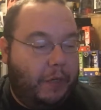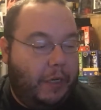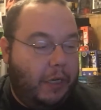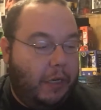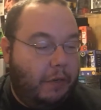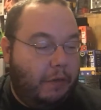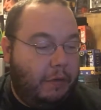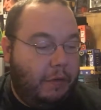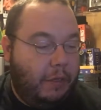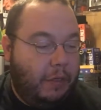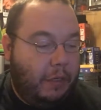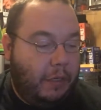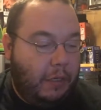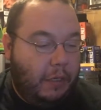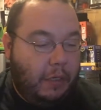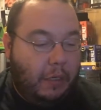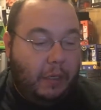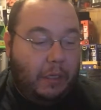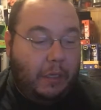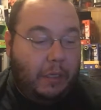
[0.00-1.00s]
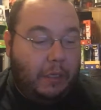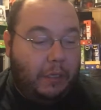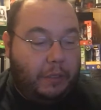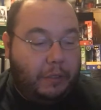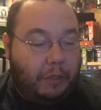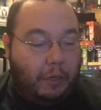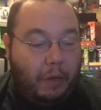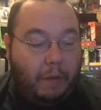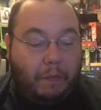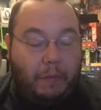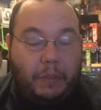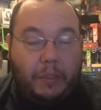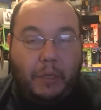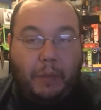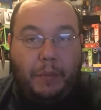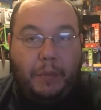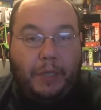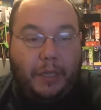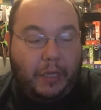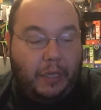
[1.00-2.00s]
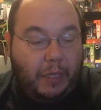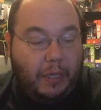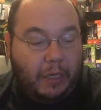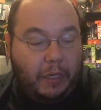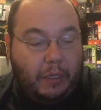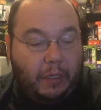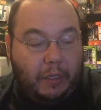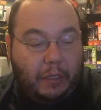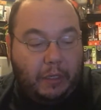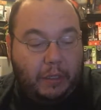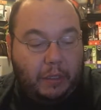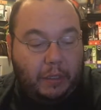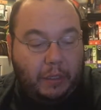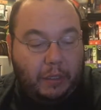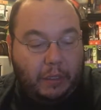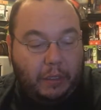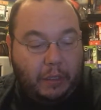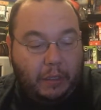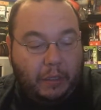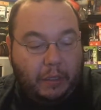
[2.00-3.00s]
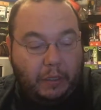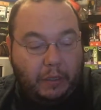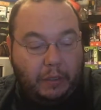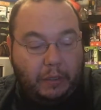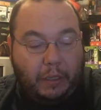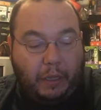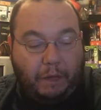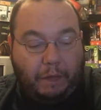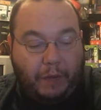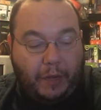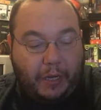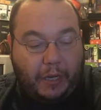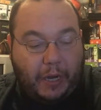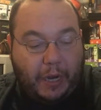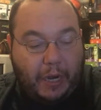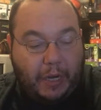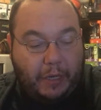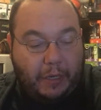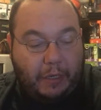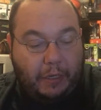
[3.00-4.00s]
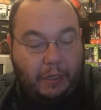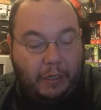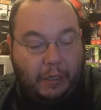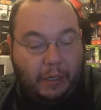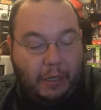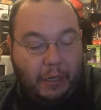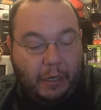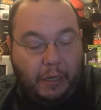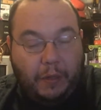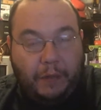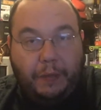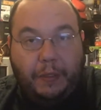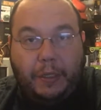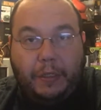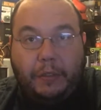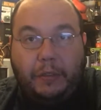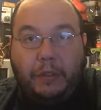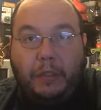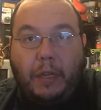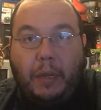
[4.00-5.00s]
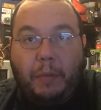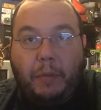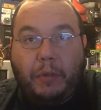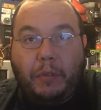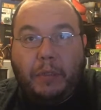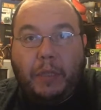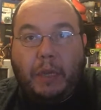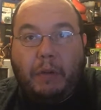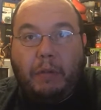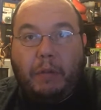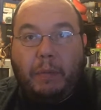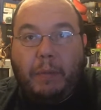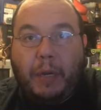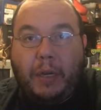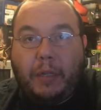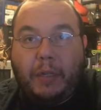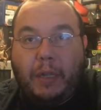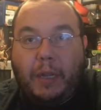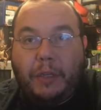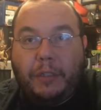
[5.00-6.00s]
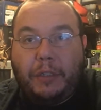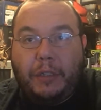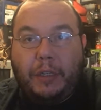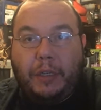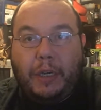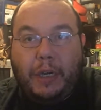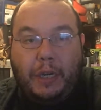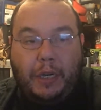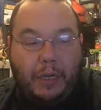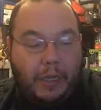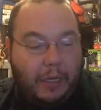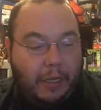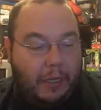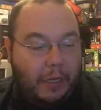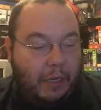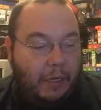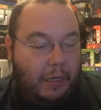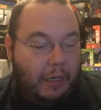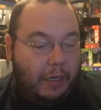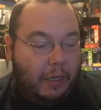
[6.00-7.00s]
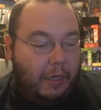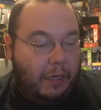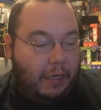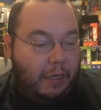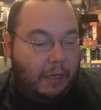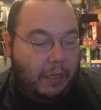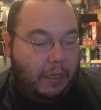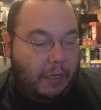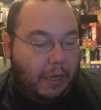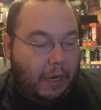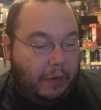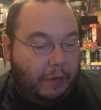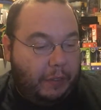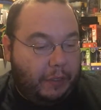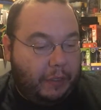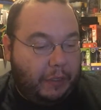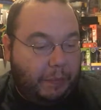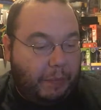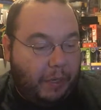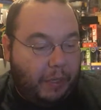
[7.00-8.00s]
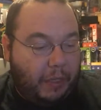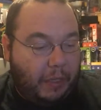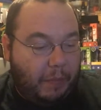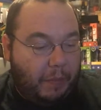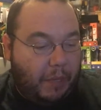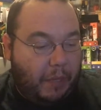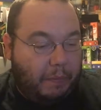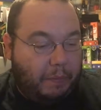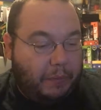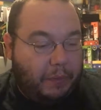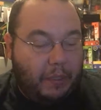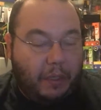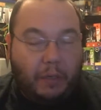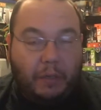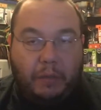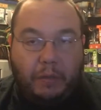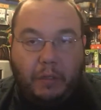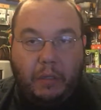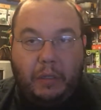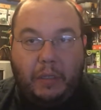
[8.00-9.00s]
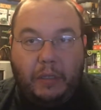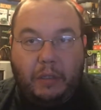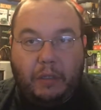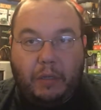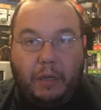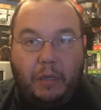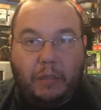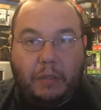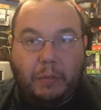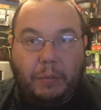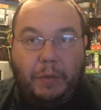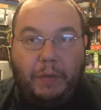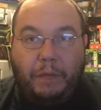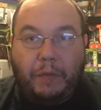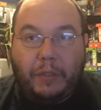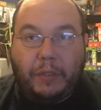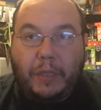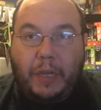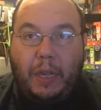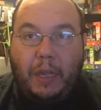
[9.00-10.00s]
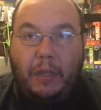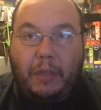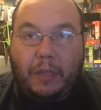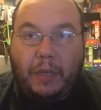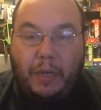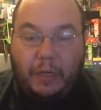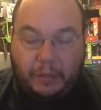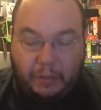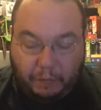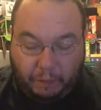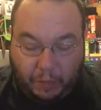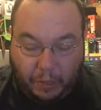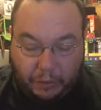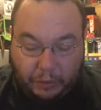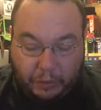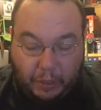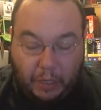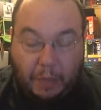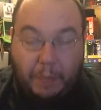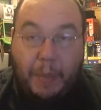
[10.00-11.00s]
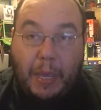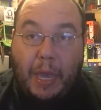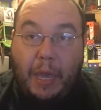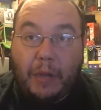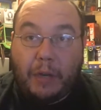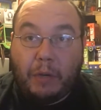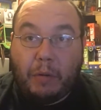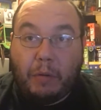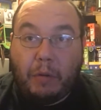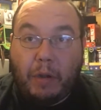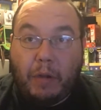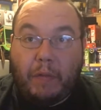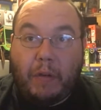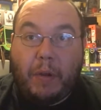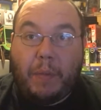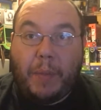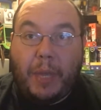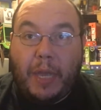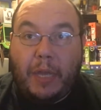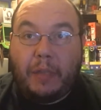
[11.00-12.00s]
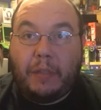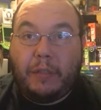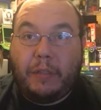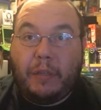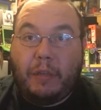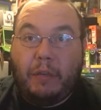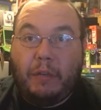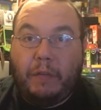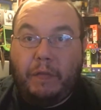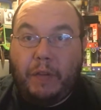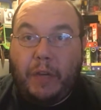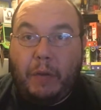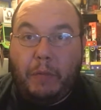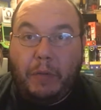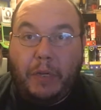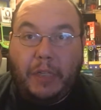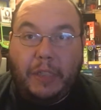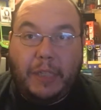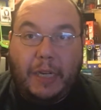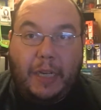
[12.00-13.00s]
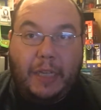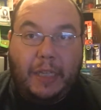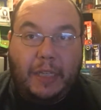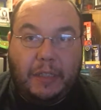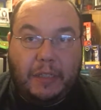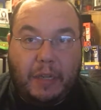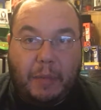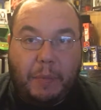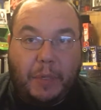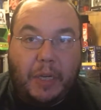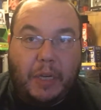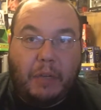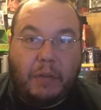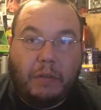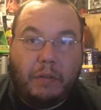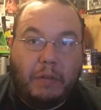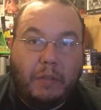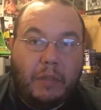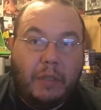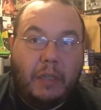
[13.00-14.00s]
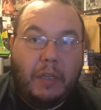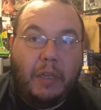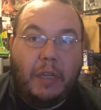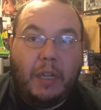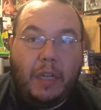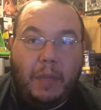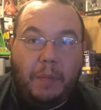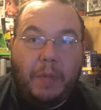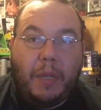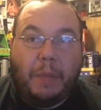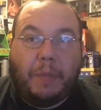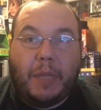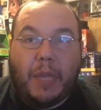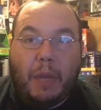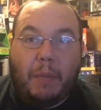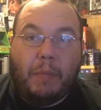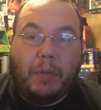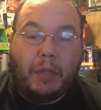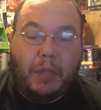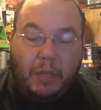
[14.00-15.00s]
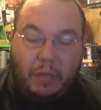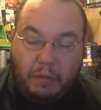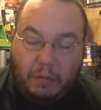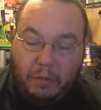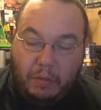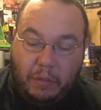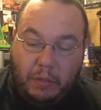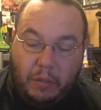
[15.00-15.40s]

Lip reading: video. Let's start off with some of the stuff I got here. These are doubles that were in my collection, and I recently picked them up, so these will also be for sale at the next convention I'm at or wherever I'm at. So if anyone needs any of these, let me know. Hit me up down below.